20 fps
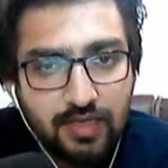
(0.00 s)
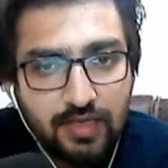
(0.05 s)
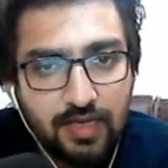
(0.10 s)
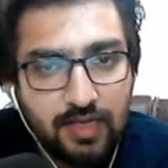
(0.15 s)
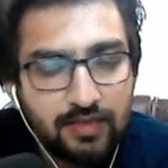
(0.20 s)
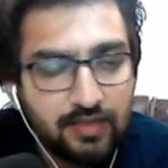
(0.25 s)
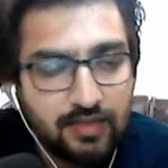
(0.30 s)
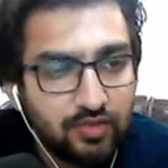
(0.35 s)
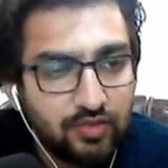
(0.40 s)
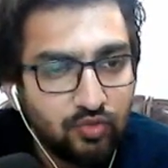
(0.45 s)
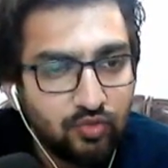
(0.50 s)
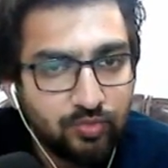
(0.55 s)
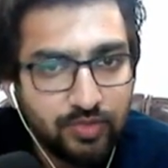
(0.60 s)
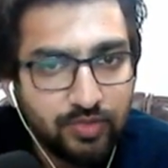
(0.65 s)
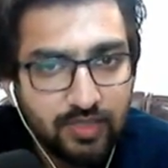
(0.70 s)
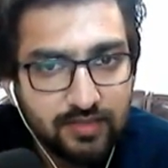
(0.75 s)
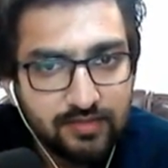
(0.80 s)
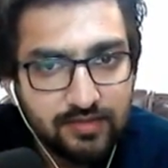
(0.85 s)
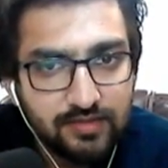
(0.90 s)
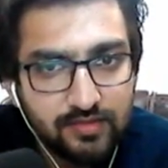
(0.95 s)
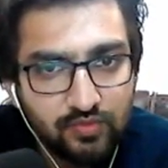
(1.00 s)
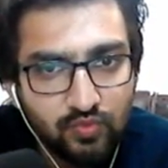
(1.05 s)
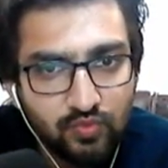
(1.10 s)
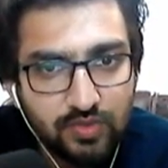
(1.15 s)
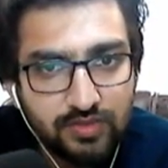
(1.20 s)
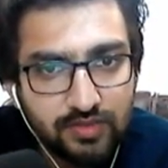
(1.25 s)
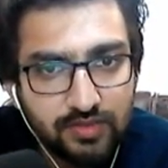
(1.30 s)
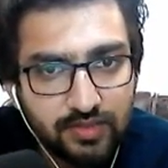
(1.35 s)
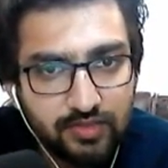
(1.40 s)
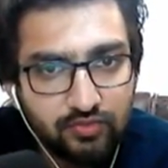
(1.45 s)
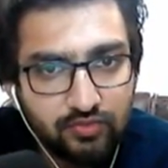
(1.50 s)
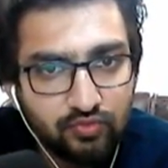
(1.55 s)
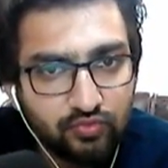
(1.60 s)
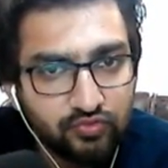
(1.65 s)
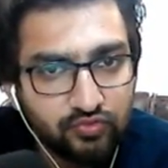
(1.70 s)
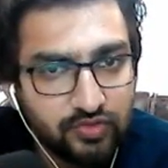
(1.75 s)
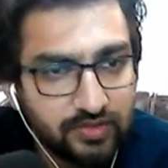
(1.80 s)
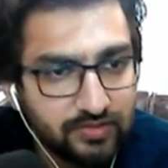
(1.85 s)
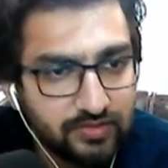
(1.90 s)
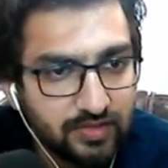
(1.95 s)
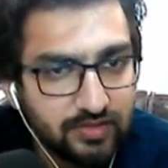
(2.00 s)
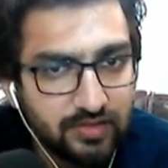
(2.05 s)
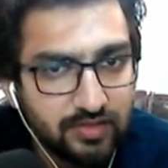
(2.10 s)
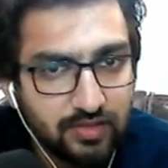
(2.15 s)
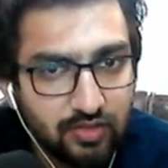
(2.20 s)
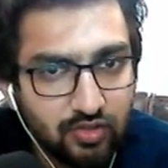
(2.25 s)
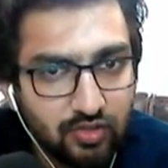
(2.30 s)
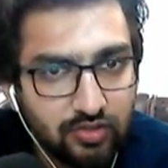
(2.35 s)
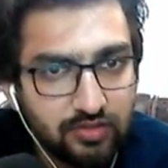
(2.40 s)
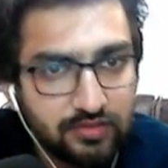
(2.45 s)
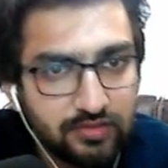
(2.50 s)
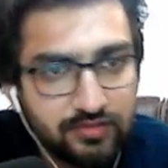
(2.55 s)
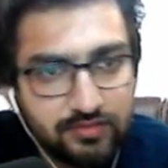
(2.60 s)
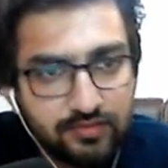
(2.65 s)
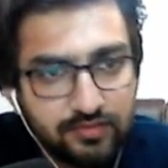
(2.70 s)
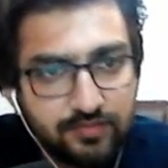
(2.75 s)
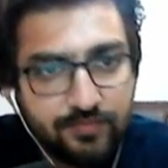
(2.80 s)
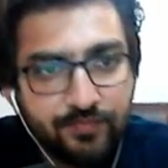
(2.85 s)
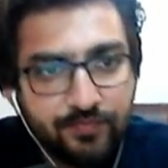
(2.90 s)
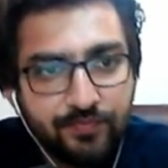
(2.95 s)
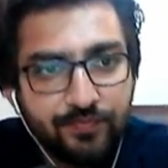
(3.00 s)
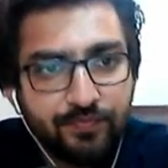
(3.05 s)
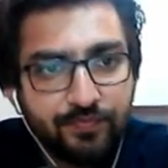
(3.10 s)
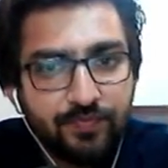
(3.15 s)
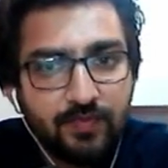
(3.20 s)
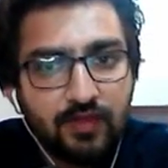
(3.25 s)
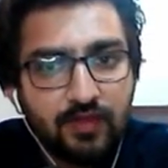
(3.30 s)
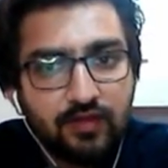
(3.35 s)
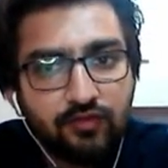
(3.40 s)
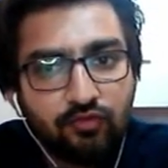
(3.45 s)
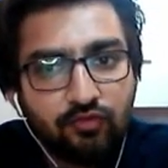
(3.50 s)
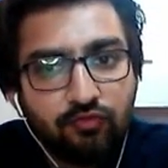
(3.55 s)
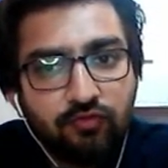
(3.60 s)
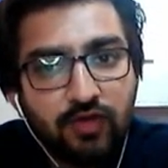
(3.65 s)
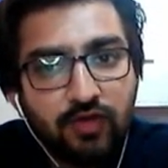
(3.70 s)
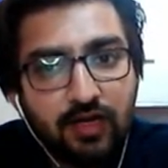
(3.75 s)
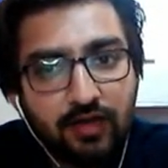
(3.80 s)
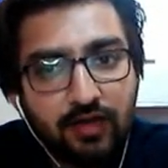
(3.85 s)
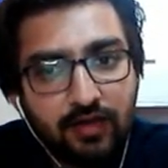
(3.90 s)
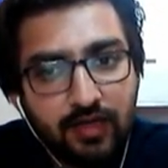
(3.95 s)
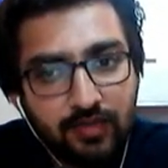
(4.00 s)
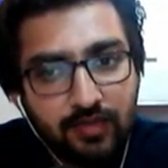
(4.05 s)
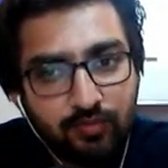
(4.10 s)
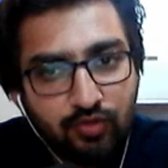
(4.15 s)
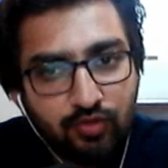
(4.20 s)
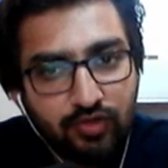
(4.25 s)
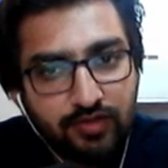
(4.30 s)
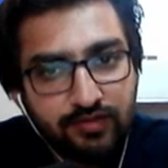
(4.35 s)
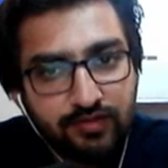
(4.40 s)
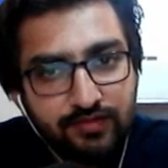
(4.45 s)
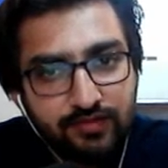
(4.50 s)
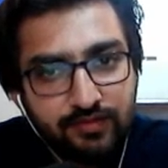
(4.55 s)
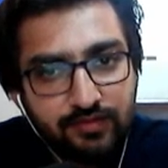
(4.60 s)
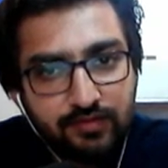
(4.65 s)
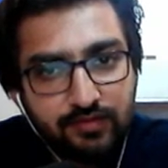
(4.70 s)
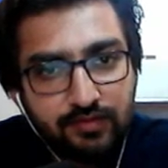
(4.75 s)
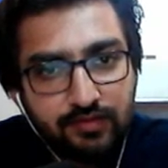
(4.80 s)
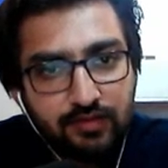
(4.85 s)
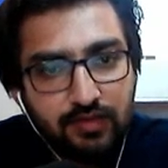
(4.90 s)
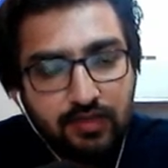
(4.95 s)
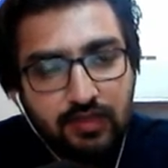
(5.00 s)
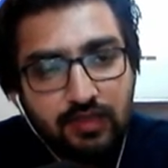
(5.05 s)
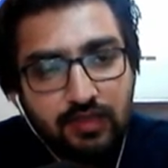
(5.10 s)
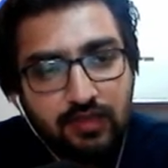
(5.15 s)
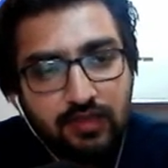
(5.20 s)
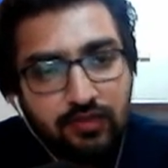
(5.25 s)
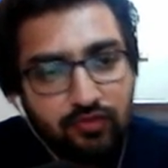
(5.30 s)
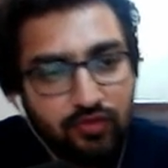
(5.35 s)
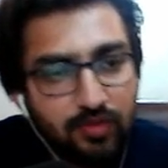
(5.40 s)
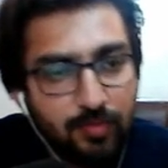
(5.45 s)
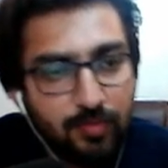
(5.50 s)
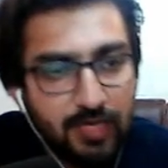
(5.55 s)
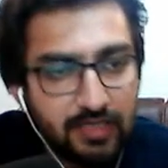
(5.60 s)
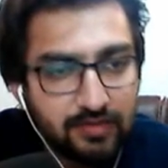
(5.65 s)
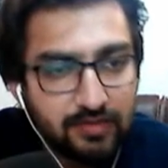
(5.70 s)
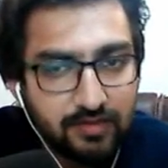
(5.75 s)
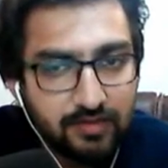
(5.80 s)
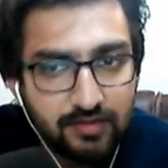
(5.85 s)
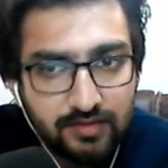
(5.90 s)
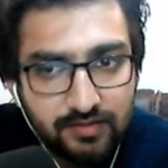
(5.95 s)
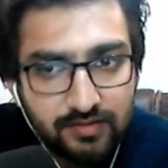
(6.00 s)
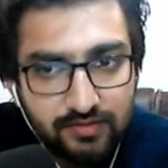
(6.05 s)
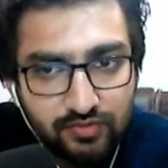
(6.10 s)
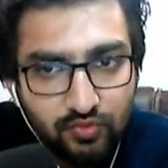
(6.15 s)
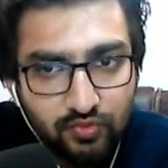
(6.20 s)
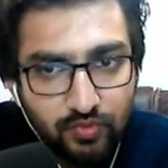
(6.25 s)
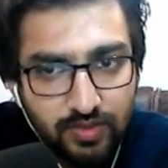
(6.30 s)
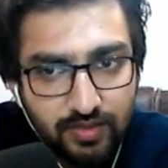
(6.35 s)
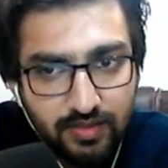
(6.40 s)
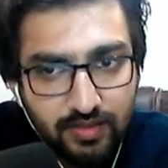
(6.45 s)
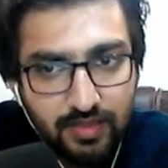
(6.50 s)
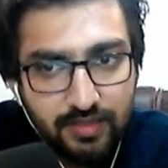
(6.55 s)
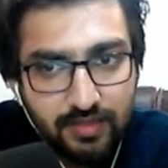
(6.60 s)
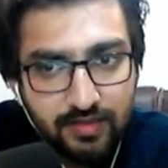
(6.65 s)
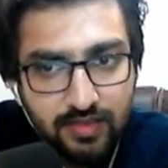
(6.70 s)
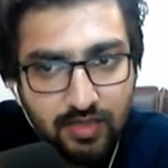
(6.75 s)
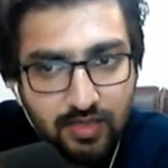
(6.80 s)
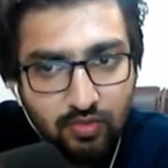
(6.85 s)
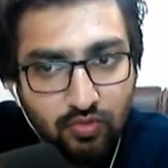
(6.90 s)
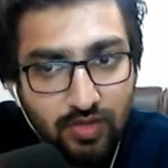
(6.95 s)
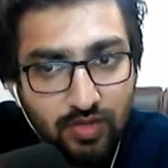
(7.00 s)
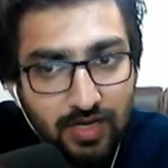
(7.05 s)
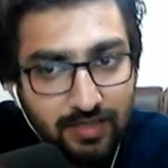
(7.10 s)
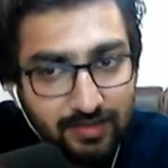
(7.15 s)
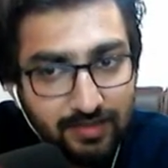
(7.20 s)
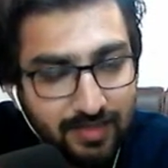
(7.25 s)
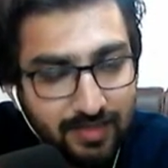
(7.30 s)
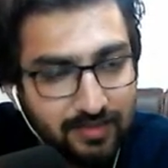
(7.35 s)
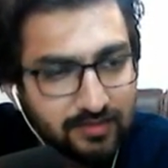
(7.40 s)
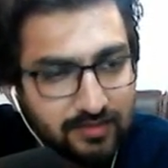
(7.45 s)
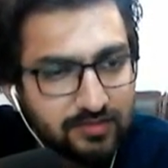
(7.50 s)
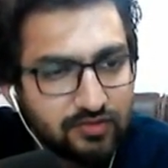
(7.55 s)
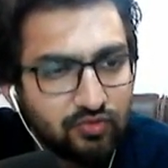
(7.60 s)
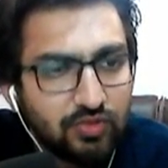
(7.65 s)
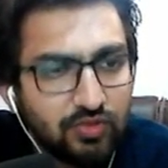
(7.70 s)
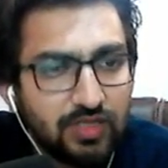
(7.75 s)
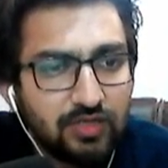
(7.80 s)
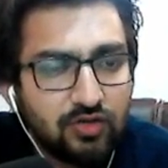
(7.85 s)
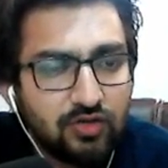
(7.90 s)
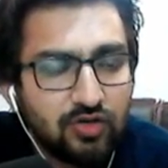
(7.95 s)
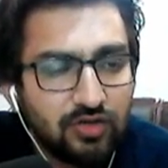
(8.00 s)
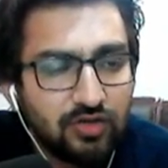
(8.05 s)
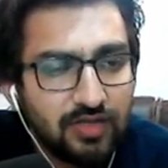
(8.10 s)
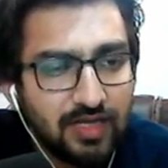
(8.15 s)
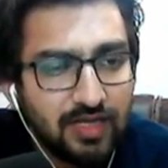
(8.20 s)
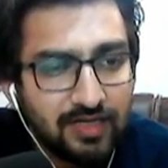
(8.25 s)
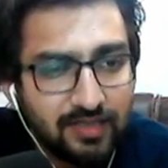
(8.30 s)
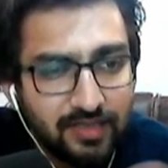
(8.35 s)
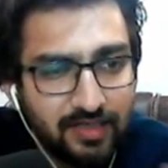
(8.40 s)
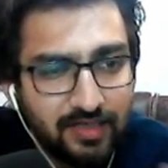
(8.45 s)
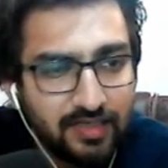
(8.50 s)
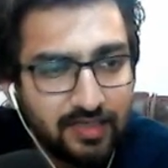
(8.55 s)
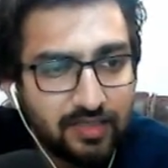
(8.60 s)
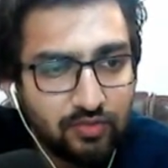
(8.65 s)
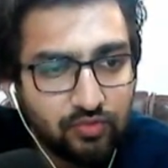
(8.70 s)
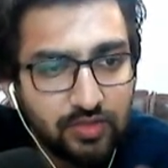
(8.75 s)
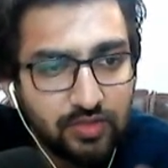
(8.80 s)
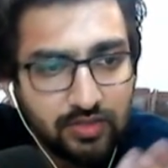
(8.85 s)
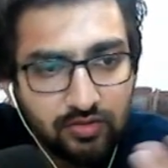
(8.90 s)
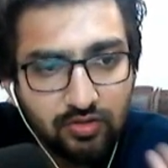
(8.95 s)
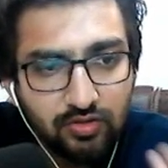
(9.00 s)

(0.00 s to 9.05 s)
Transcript: and the new price is $132,600. So find that price. So the method is, you will write down that X. You can call that A, you can